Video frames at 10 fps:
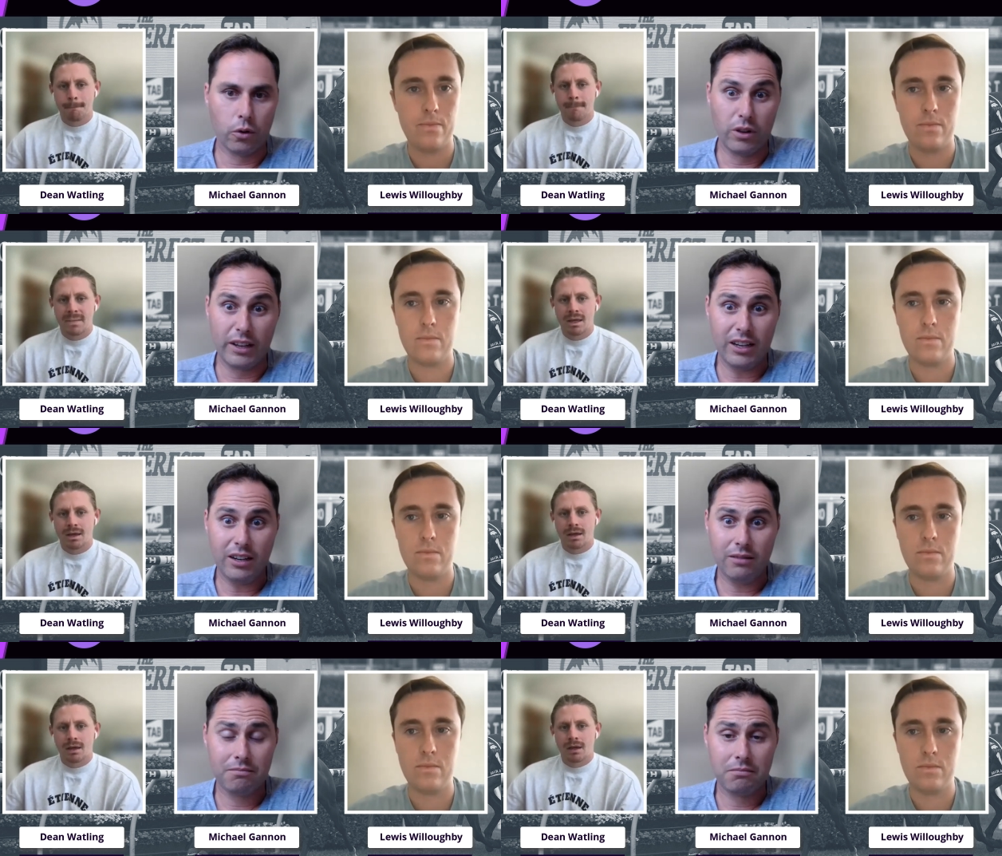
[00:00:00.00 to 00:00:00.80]
Speaker 1: or
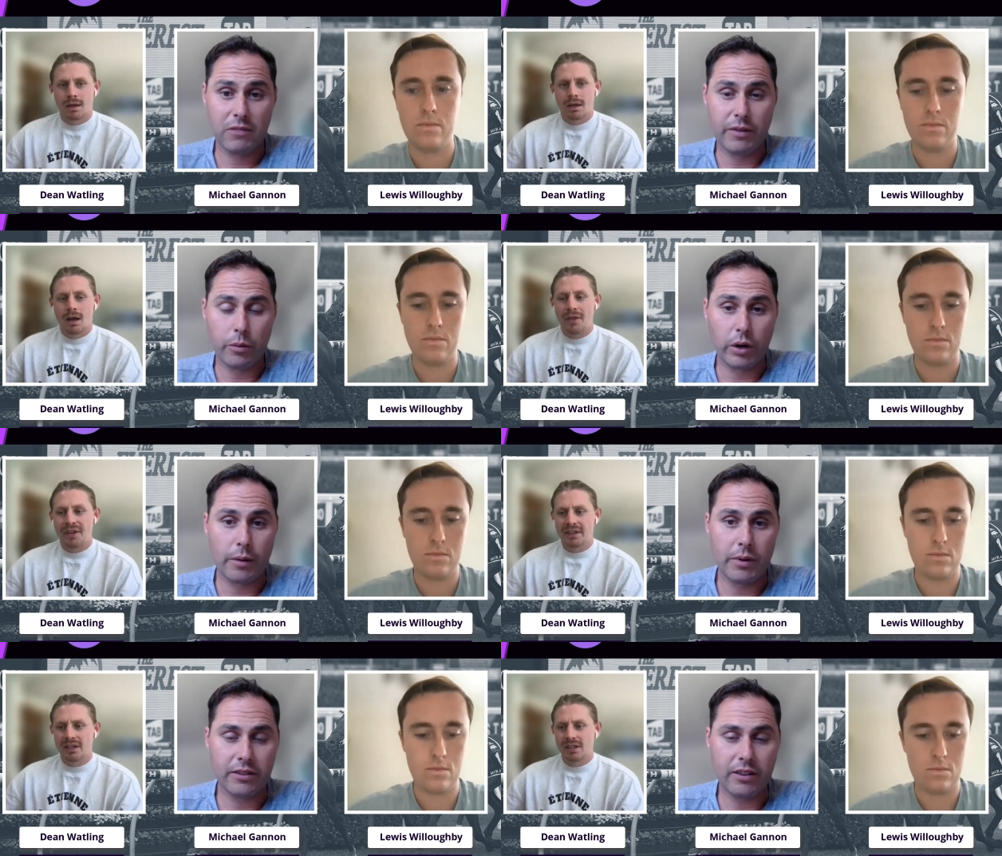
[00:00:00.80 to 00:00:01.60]
lead? I
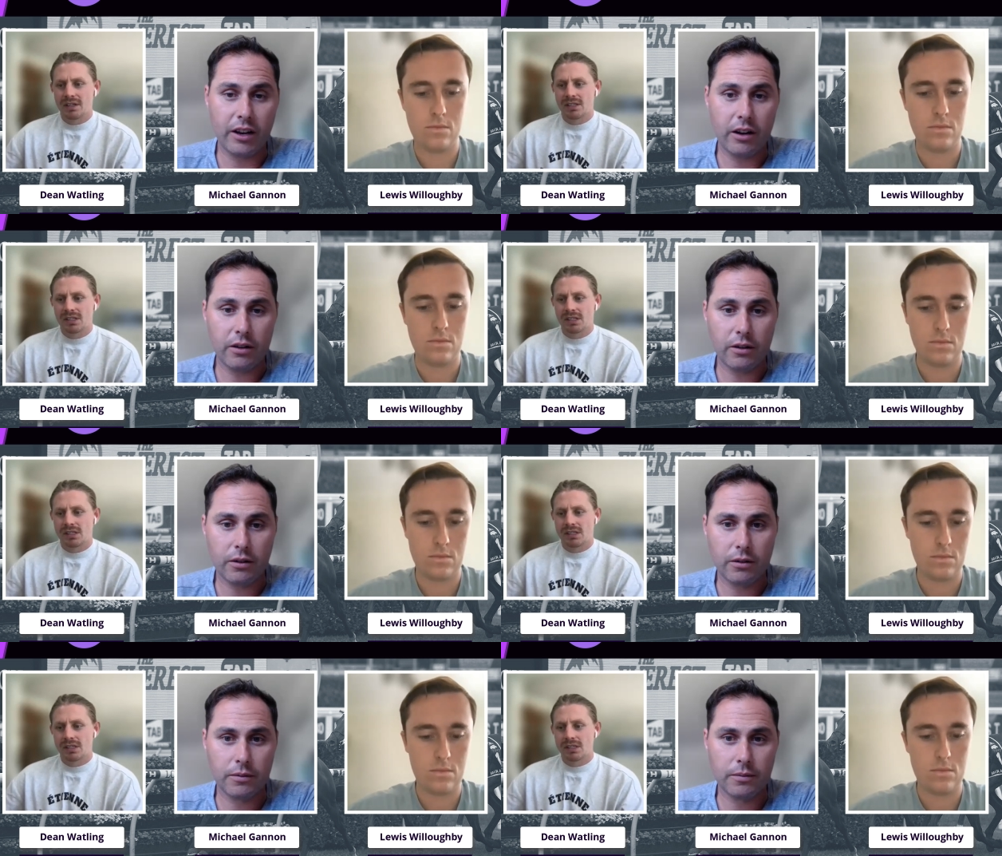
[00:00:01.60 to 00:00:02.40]
think
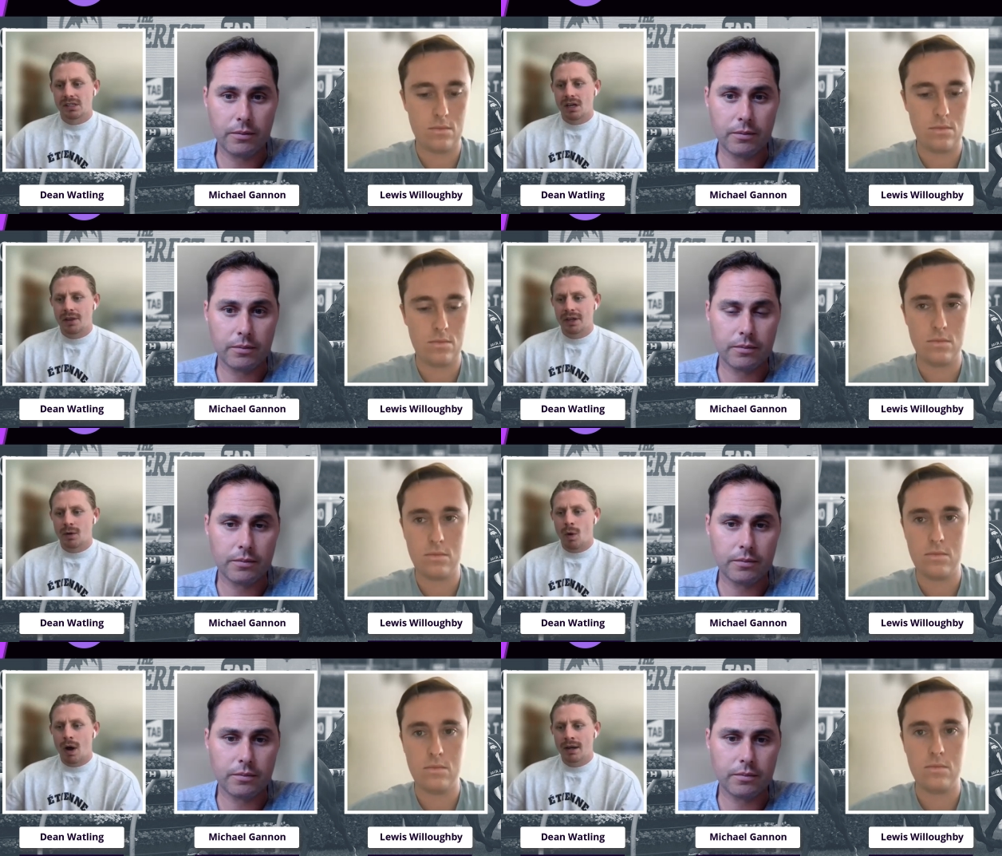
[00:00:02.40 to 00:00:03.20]
Speaker 2: there's I
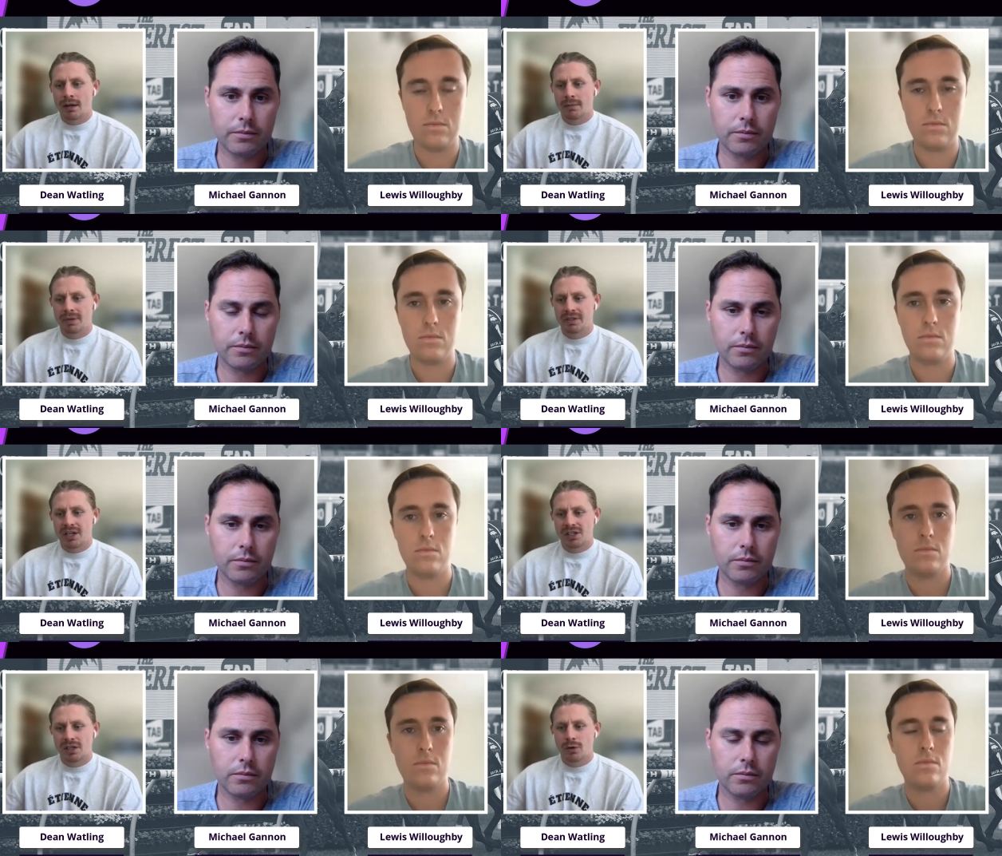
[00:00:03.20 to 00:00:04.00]
think one
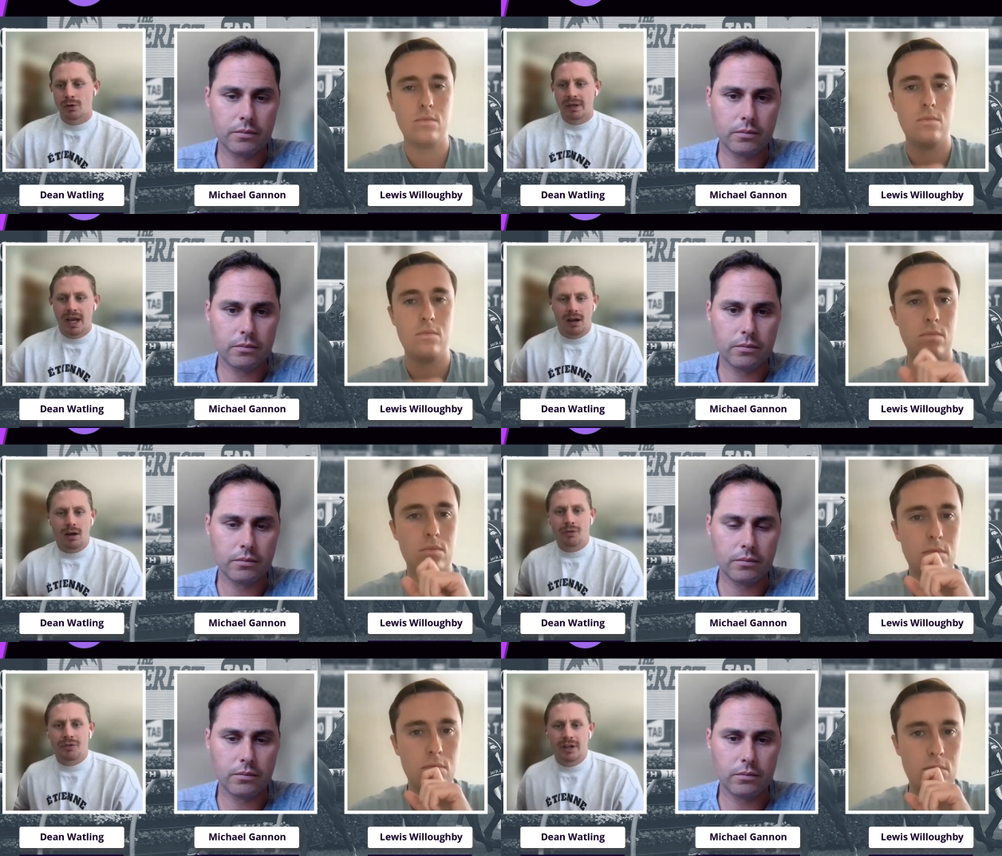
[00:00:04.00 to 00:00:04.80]
potentially could be
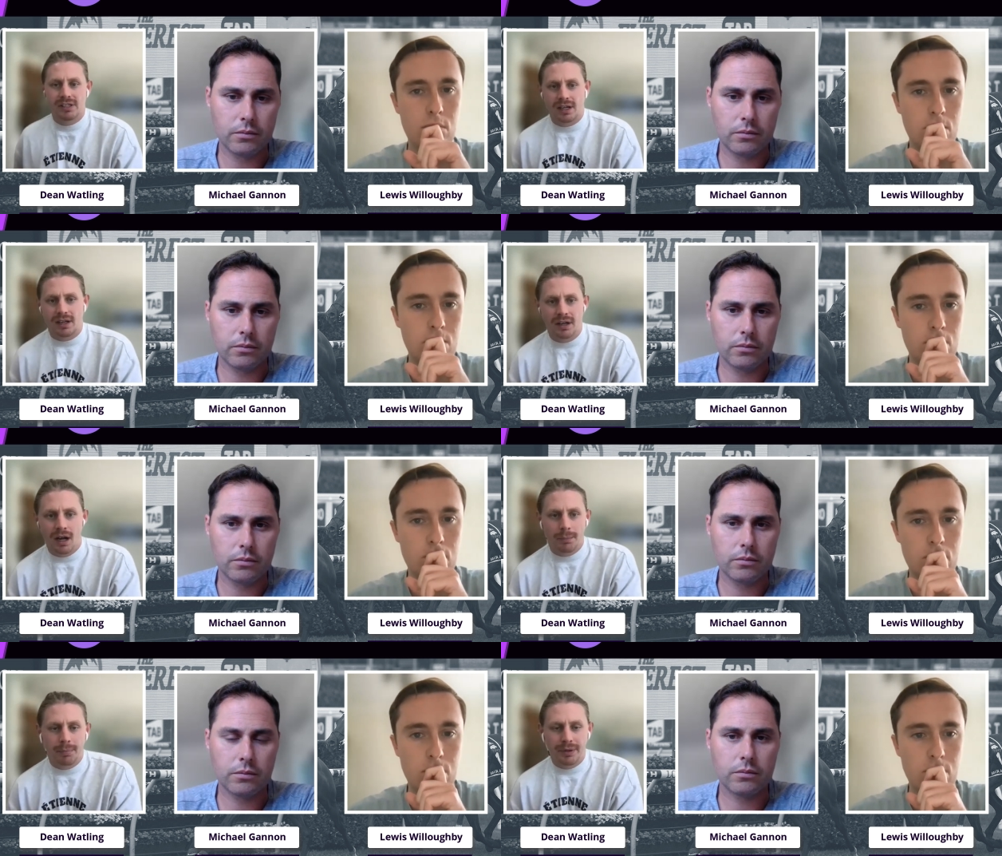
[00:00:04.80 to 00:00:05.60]
alcohol free second
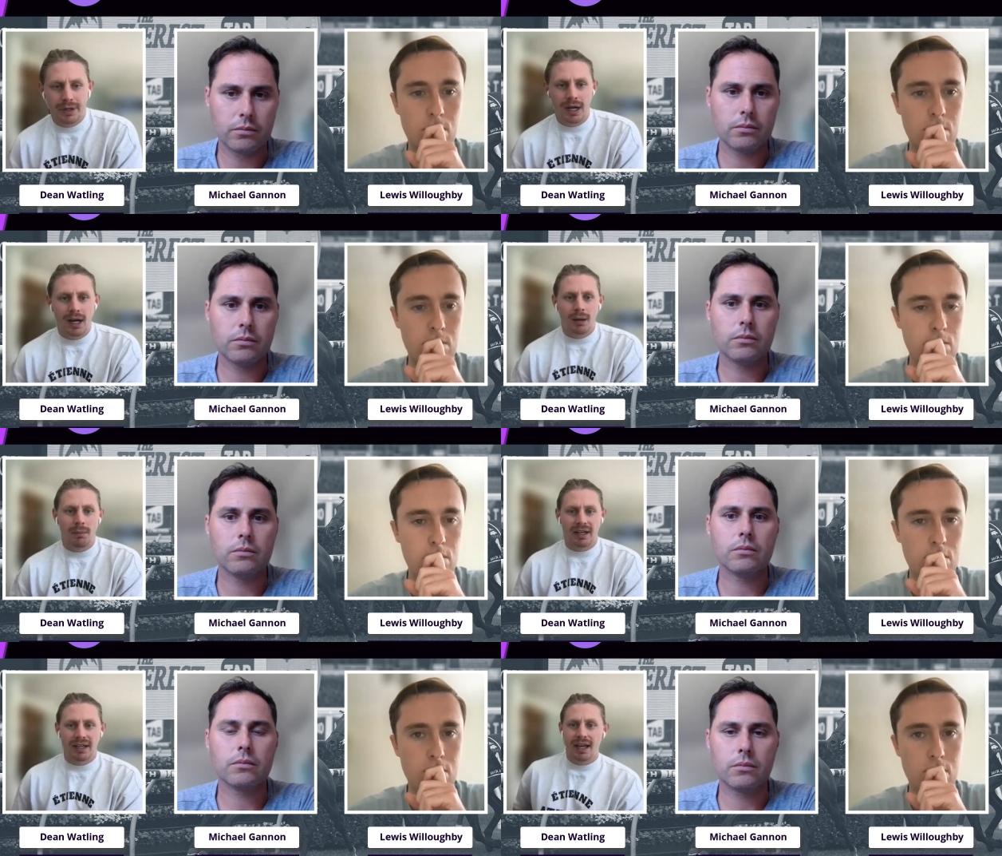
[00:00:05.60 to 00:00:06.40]
up.
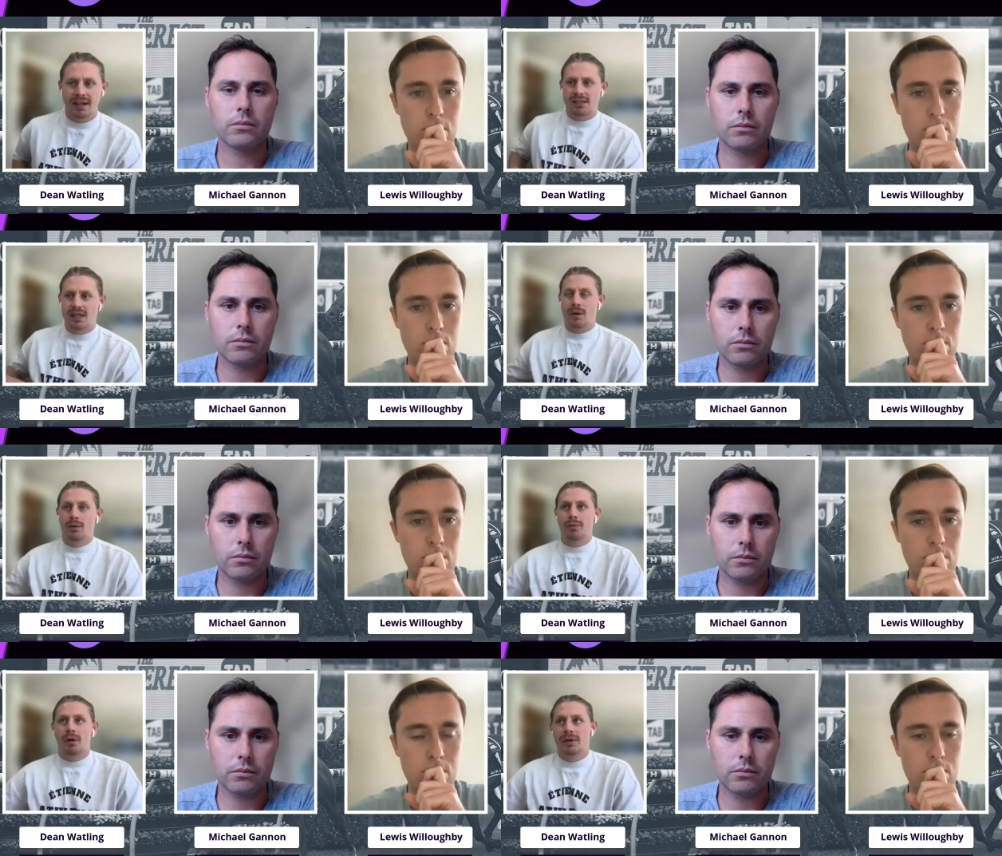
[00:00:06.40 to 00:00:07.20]
Um, I guess they
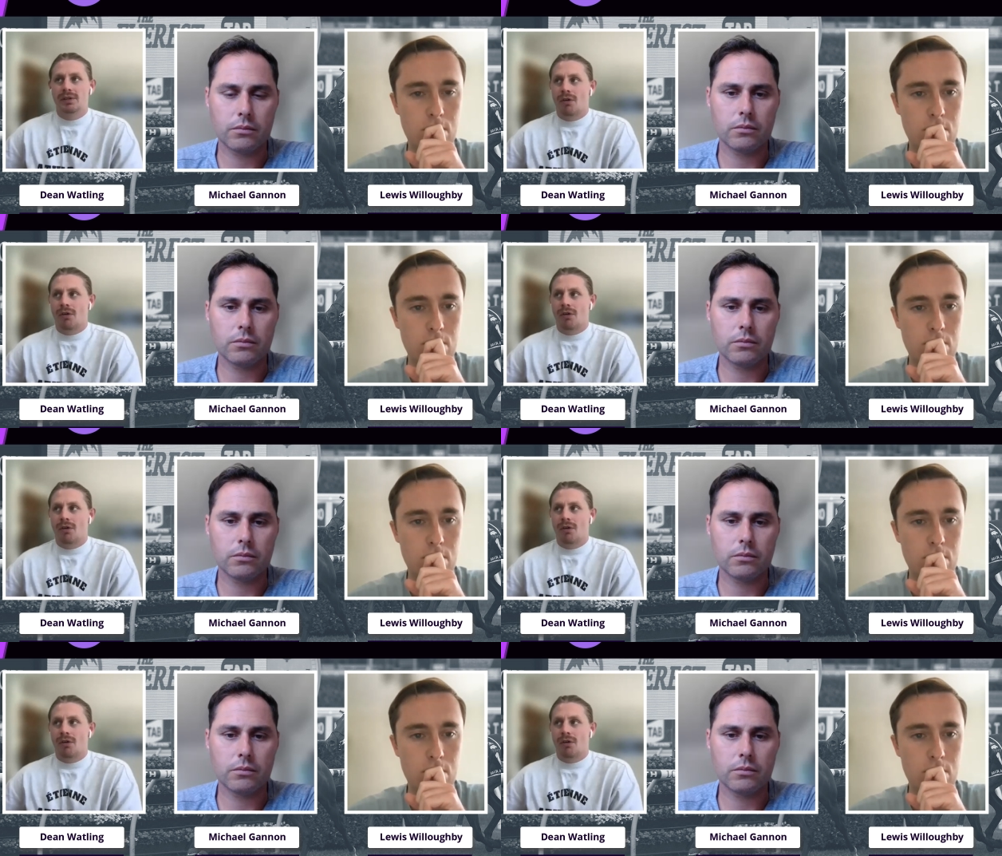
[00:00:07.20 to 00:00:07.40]
would probably